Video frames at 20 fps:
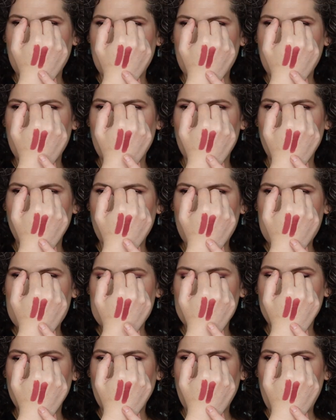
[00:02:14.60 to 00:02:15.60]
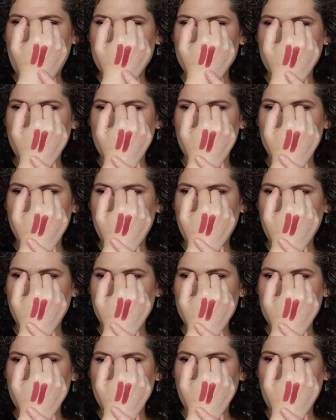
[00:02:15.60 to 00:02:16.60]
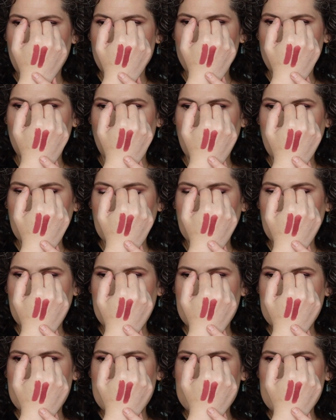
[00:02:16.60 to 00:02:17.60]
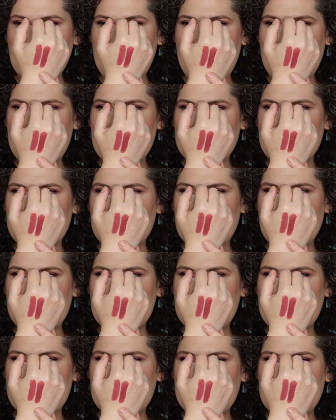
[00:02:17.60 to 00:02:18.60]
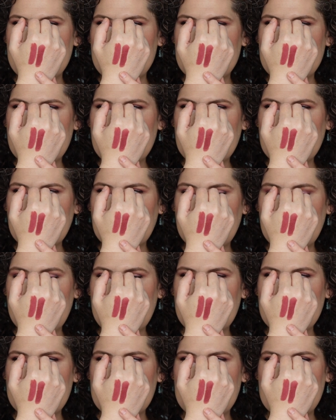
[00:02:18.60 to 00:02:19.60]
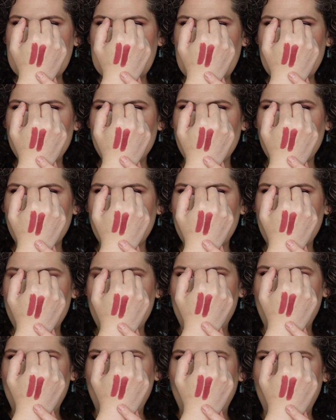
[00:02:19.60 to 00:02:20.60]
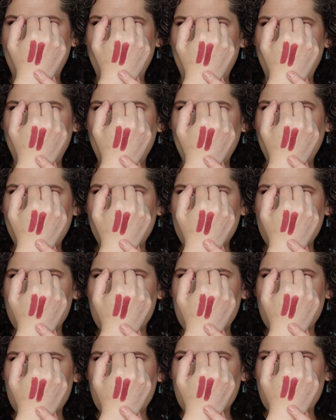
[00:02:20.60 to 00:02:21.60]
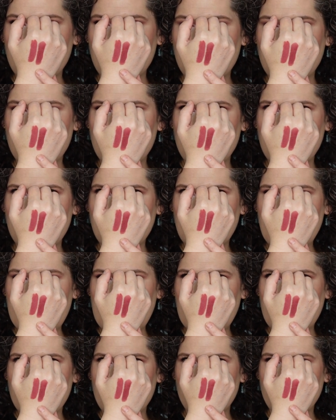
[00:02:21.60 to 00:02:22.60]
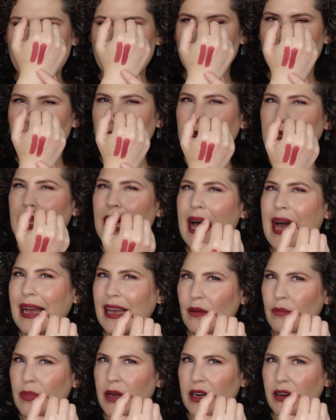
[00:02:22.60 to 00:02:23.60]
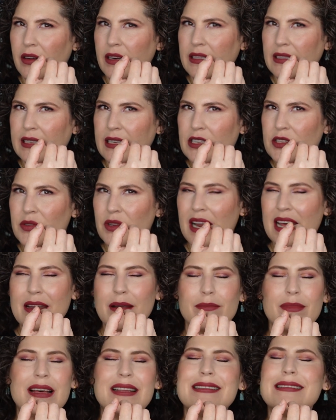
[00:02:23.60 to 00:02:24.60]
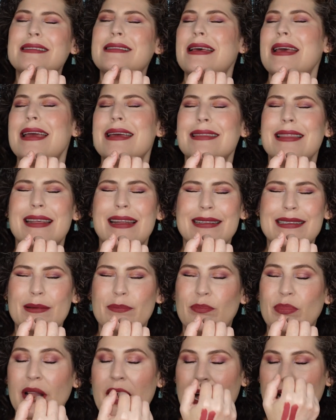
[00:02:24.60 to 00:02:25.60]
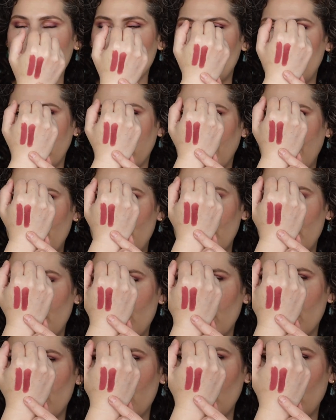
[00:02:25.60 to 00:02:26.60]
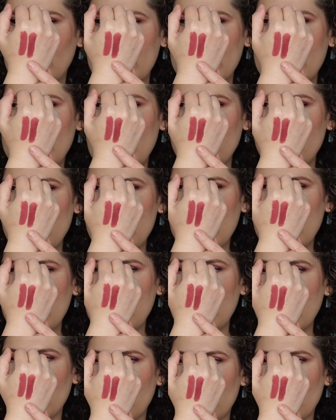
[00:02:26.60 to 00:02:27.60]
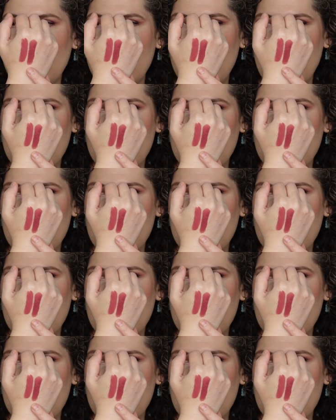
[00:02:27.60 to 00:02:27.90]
Here is blush compared to blush lightly. This has a distinctly deeper, almost like blackberry lean to it. And I'm not saying that it's a blackberry, but there, there is something in here